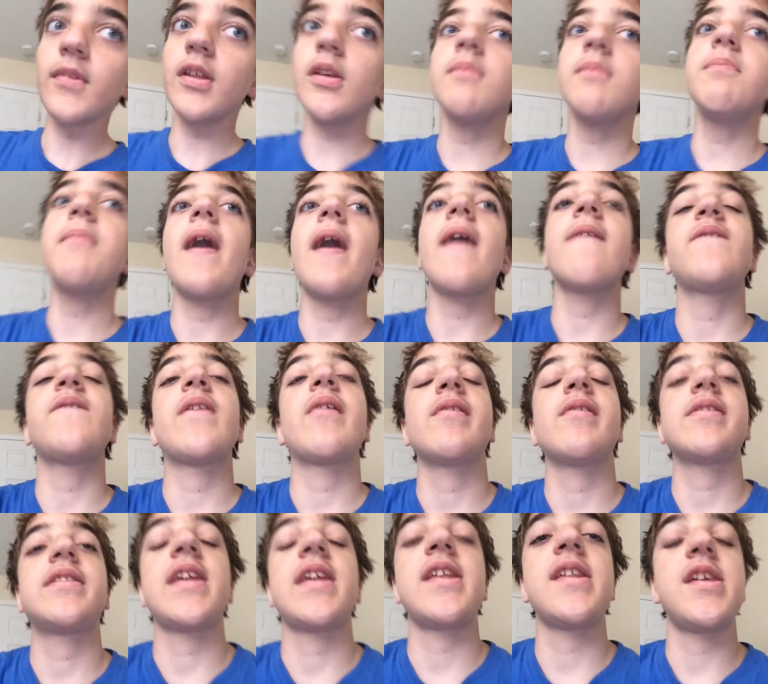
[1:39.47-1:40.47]
My
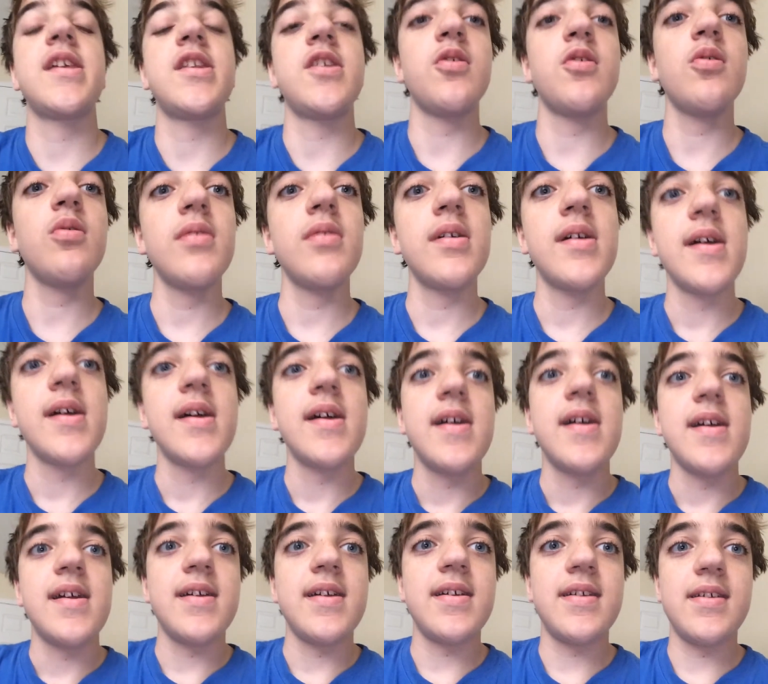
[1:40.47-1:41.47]
favorite thing to do
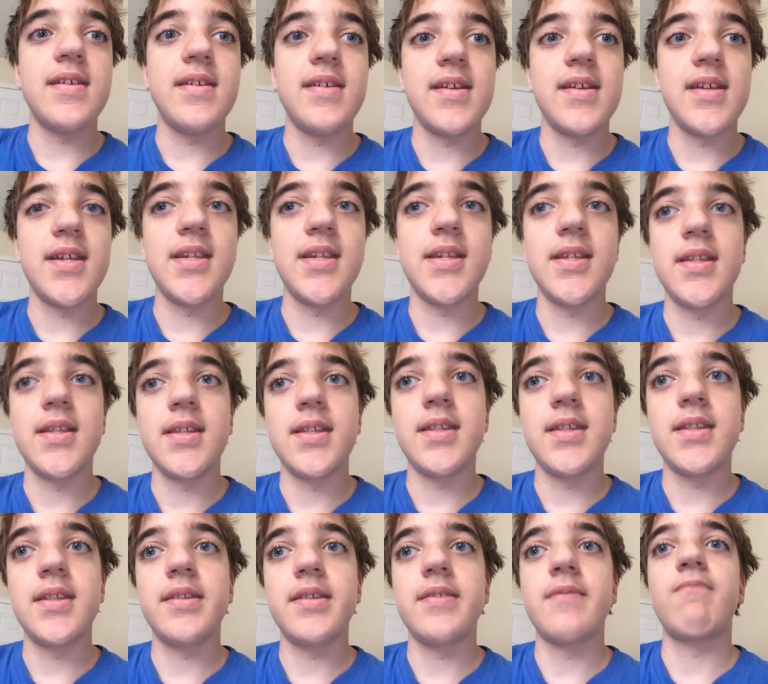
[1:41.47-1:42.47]

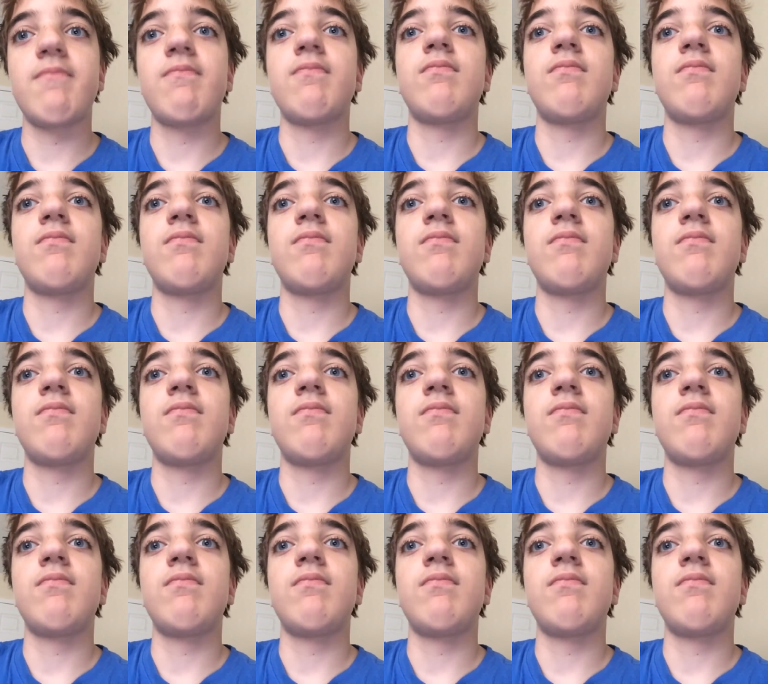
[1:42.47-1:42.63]
is,